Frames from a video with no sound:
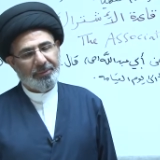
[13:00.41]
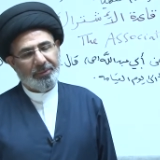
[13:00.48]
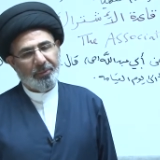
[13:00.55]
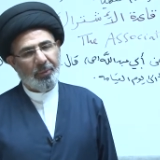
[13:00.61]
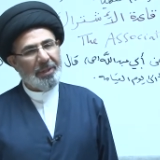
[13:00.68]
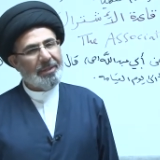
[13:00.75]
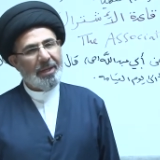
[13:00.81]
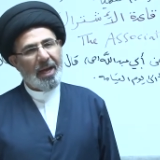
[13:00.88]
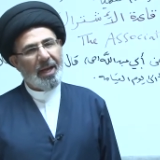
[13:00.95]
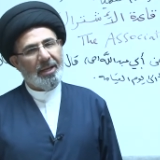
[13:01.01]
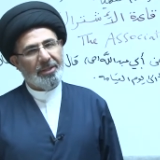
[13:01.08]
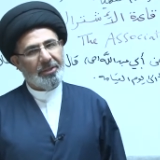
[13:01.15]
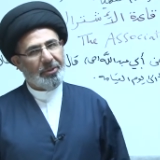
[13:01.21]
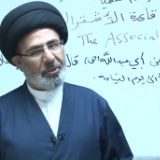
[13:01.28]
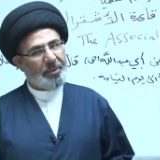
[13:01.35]
What
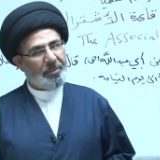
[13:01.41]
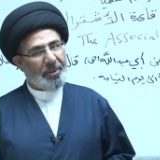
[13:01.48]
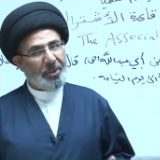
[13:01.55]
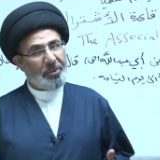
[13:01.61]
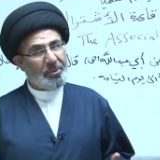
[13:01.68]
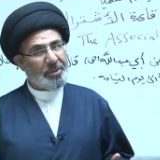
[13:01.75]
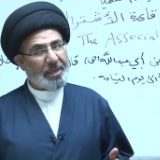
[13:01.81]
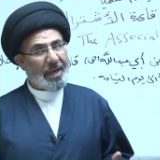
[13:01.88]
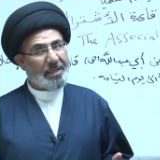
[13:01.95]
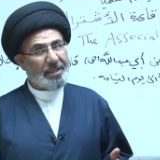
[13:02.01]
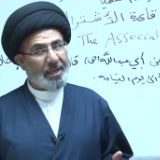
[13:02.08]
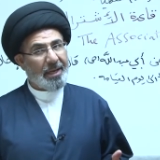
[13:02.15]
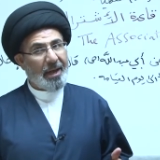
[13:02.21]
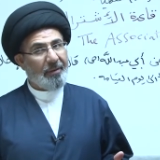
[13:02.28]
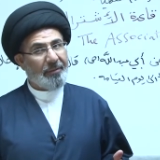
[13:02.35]
else could be used as
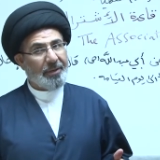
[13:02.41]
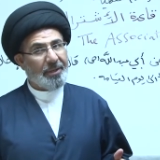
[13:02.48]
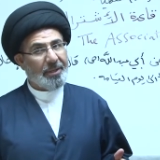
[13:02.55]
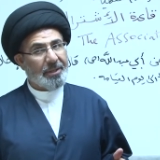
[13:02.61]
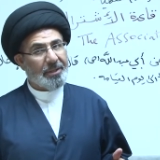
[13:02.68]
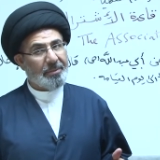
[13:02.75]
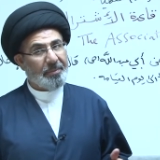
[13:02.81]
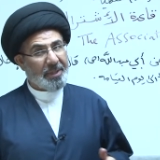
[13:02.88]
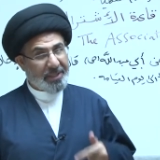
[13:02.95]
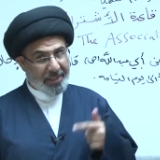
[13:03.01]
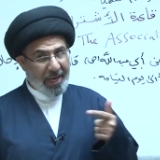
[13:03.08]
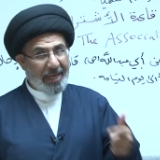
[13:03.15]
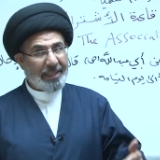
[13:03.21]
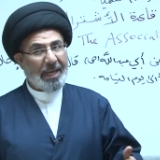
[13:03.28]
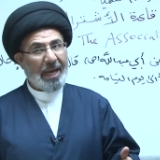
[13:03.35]
an evidence
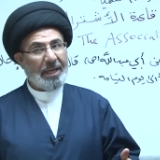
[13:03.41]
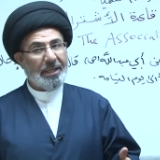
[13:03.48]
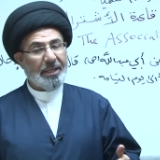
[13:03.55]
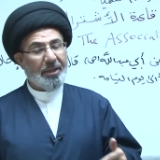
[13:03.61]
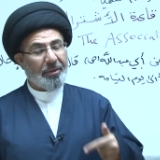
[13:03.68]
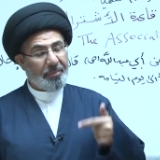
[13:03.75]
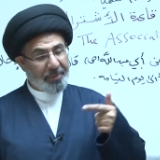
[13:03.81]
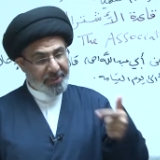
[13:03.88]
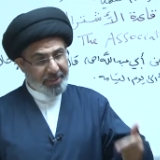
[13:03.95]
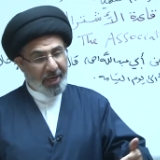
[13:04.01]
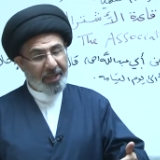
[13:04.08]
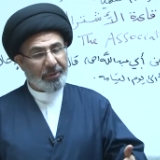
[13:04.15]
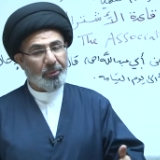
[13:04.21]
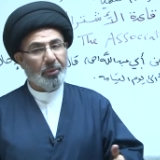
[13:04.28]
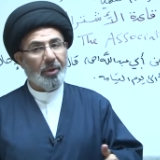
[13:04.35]
beside hadith,
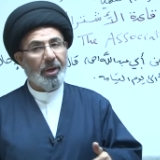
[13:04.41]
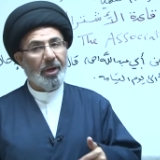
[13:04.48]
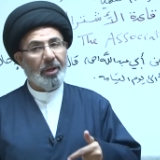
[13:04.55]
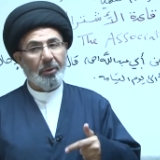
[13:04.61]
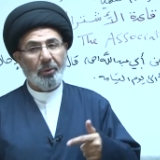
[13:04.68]
beside Quran?